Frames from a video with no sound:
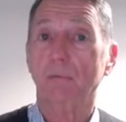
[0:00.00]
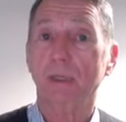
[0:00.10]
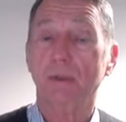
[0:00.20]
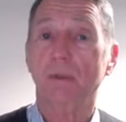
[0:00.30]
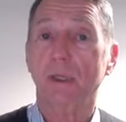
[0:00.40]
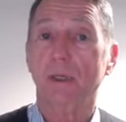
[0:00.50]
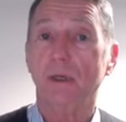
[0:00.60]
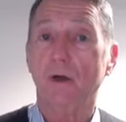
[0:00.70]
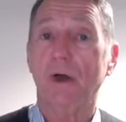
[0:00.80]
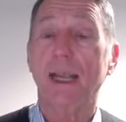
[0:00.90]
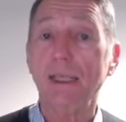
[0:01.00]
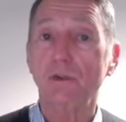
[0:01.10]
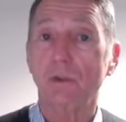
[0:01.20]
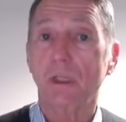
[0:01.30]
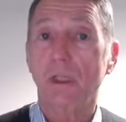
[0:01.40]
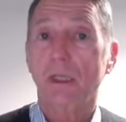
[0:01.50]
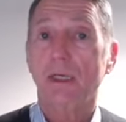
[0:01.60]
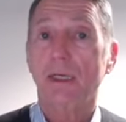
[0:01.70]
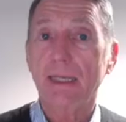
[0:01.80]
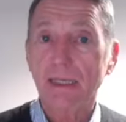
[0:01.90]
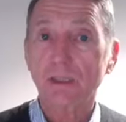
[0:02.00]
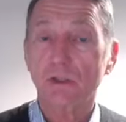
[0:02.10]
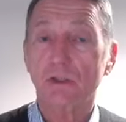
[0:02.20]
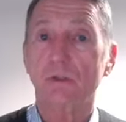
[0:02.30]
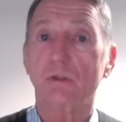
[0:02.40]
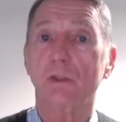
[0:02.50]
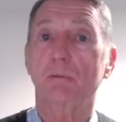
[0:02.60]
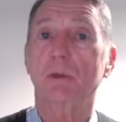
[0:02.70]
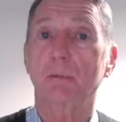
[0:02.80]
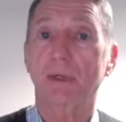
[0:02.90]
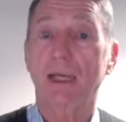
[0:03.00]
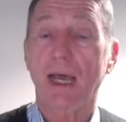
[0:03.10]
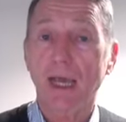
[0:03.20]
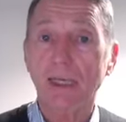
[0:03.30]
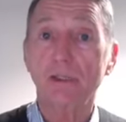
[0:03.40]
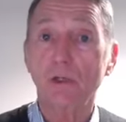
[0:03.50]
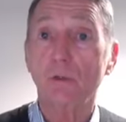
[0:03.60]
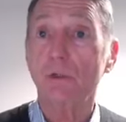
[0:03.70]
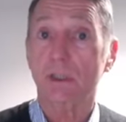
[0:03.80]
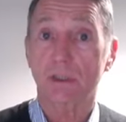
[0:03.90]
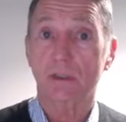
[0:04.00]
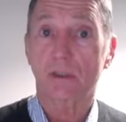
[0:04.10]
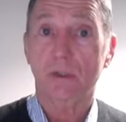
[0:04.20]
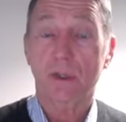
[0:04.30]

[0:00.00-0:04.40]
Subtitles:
brown or Asian needs to supplement high doses,